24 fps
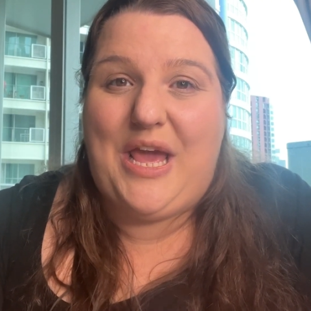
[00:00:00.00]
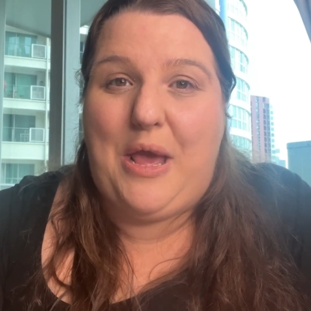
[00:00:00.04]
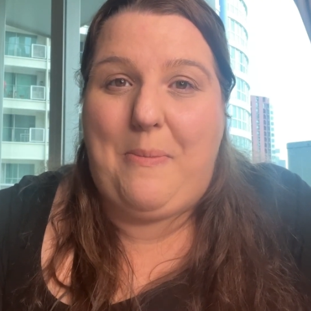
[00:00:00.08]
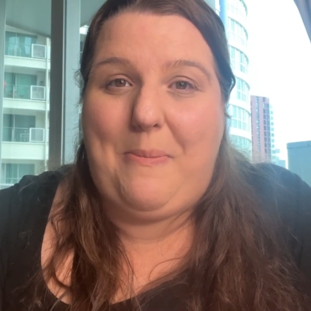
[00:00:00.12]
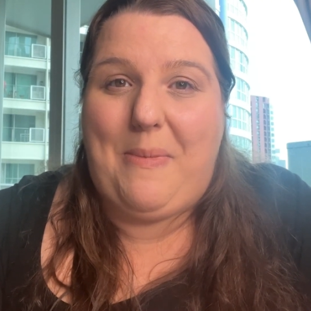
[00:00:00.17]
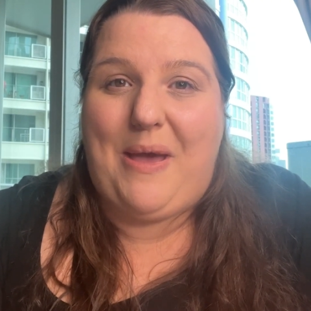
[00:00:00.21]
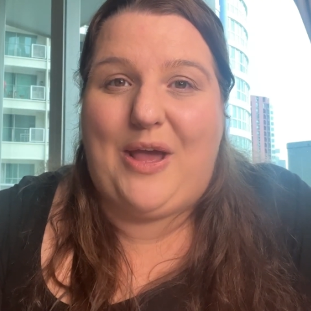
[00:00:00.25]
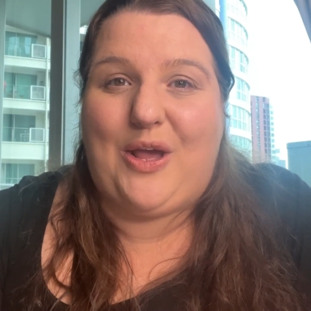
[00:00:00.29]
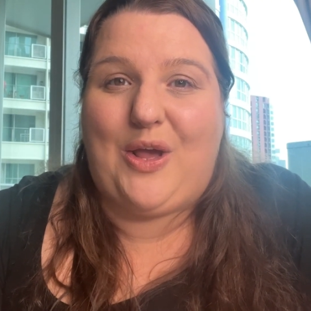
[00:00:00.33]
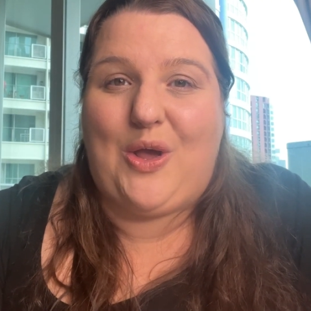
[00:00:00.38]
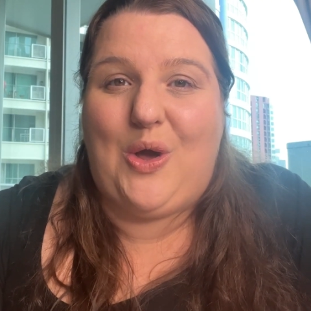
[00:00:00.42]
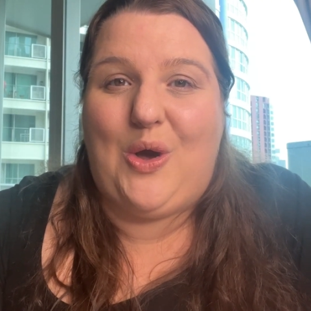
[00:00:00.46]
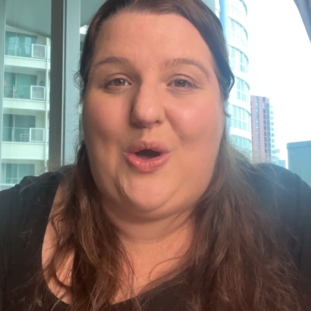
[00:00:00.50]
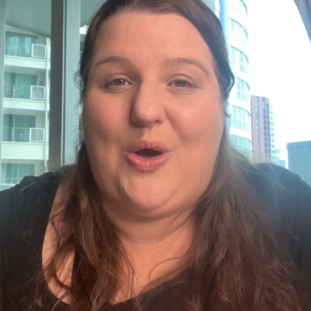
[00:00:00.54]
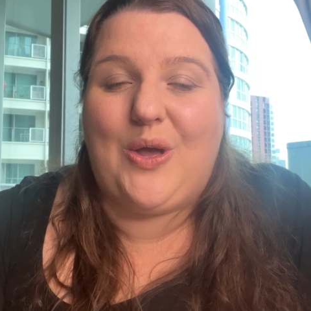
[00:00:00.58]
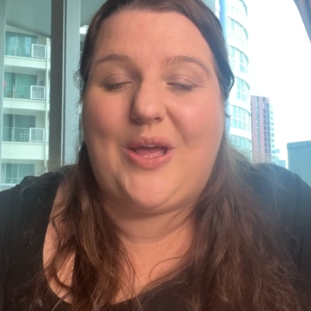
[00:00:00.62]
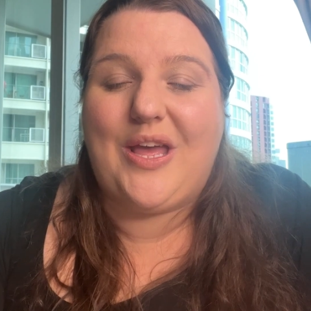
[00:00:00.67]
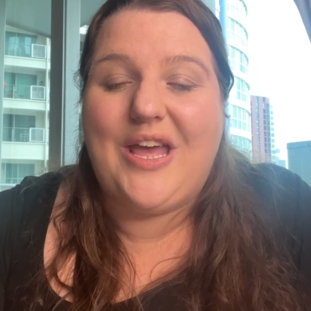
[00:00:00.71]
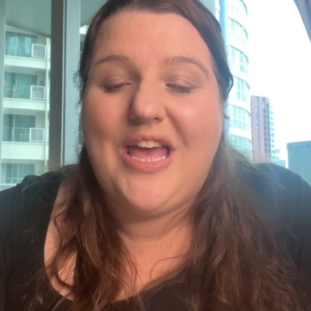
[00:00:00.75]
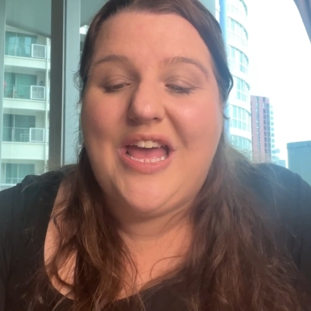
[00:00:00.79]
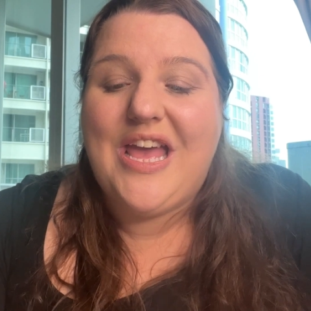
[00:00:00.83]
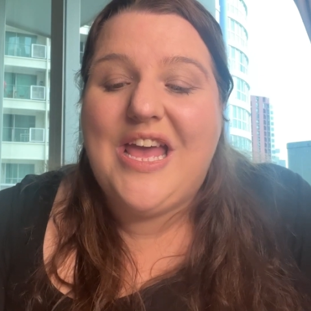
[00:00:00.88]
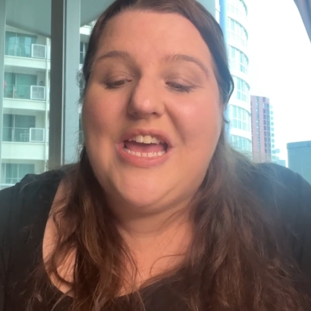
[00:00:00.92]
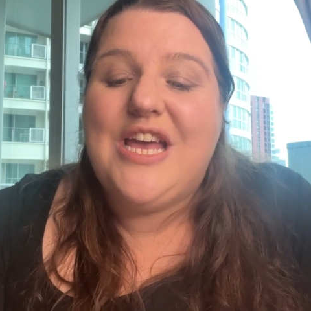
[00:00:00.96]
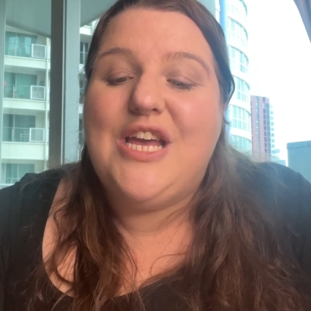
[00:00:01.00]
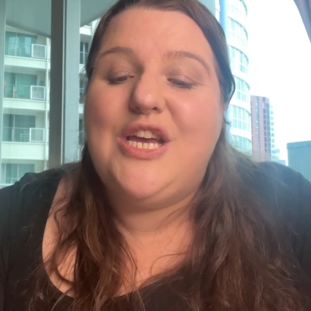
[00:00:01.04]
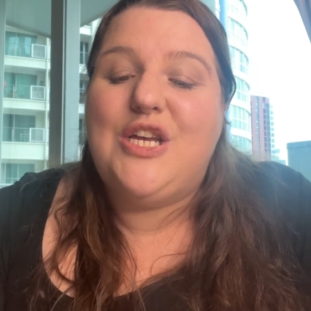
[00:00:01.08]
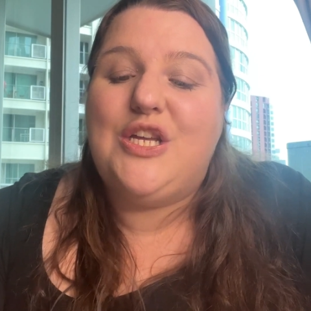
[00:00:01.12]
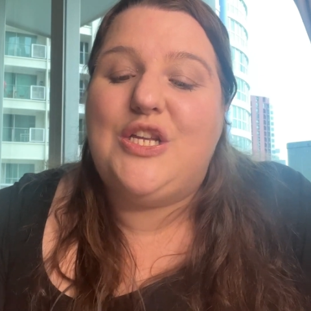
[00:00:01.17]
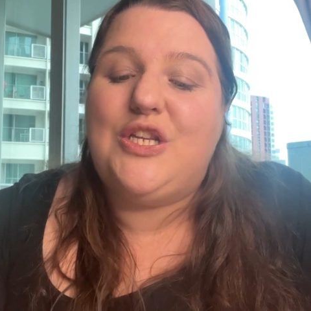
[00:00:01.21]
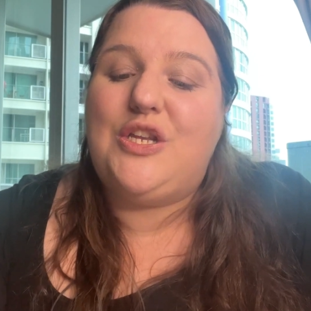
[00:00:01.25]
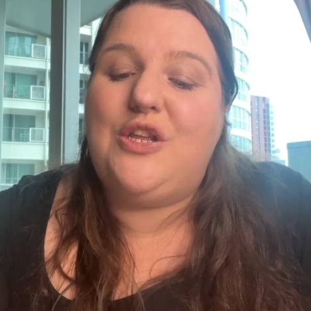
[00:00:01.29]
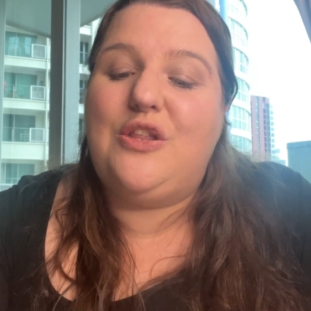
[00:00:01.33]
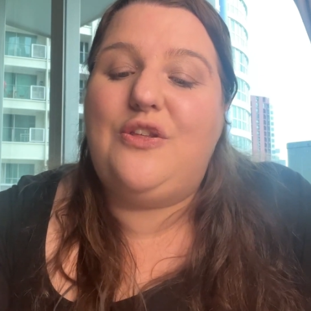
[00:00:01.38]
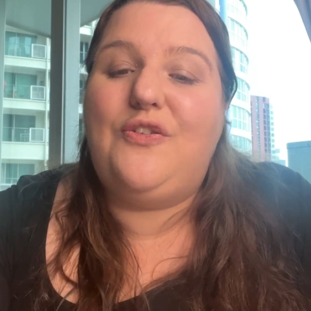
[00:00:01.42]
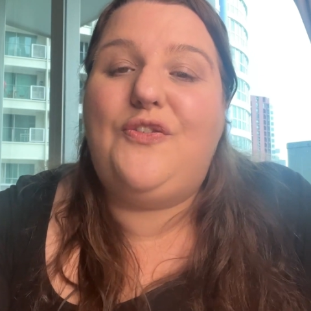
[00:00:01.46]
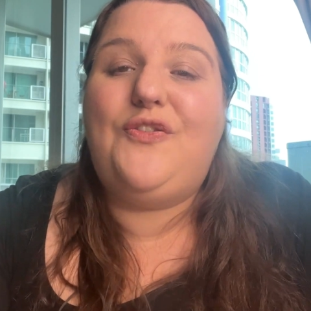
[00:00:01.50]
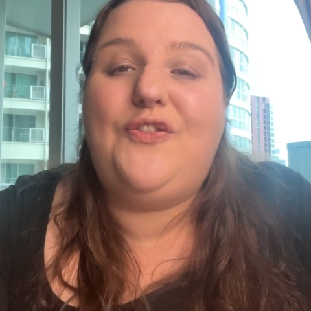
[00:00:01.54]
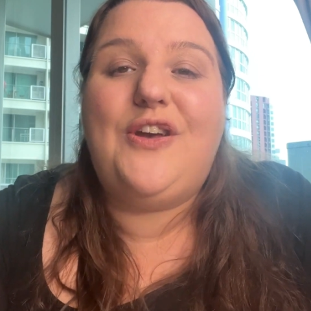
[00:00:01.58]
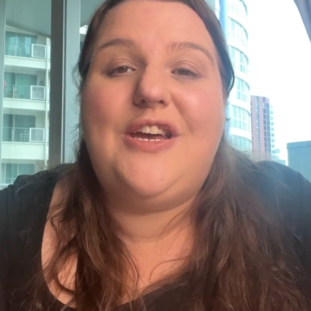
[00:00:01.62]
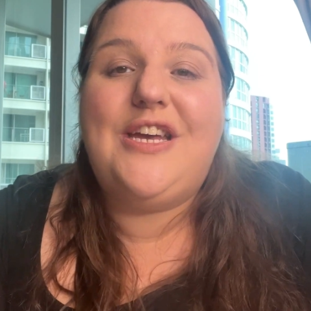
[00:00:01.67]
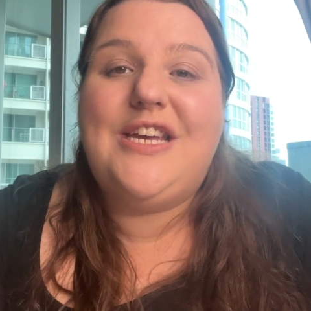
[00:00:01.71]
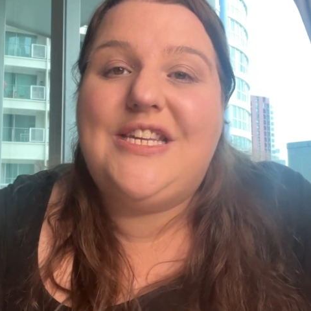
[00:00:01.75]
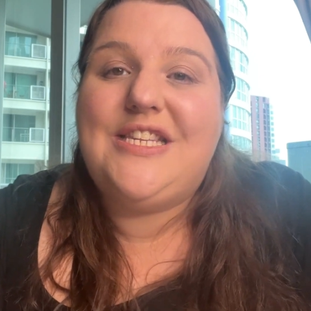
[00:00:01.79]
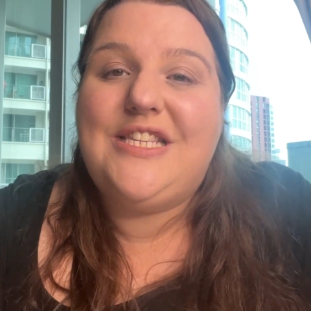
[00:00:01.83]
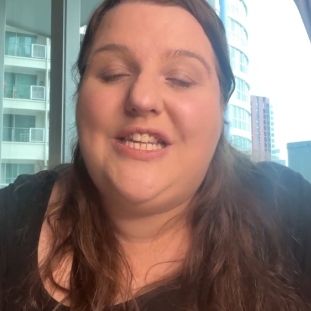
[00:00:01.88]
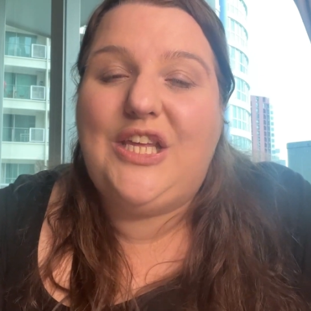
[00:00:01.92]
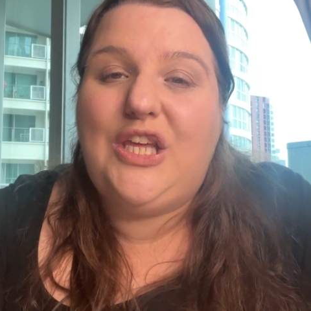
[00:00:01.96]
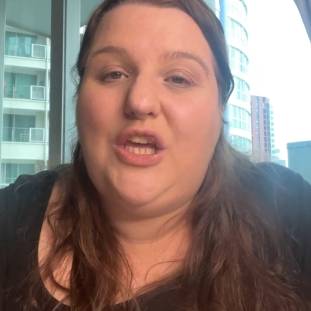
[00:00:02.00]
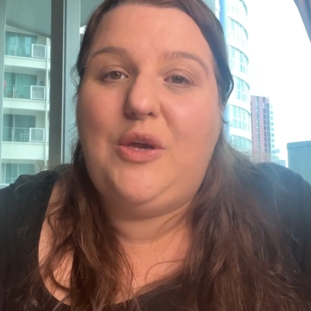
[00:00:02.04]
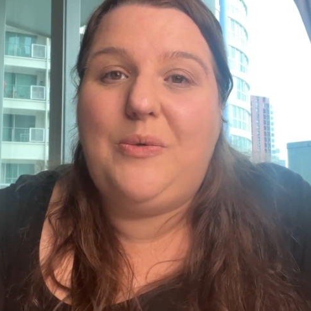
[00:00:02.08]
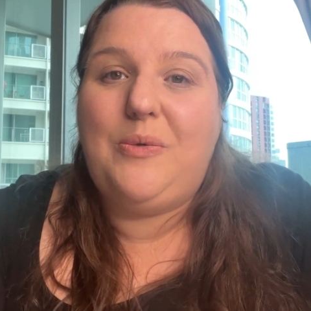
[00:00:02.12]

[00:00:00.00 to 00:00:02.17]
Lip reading: in Bangkok. So the first thing you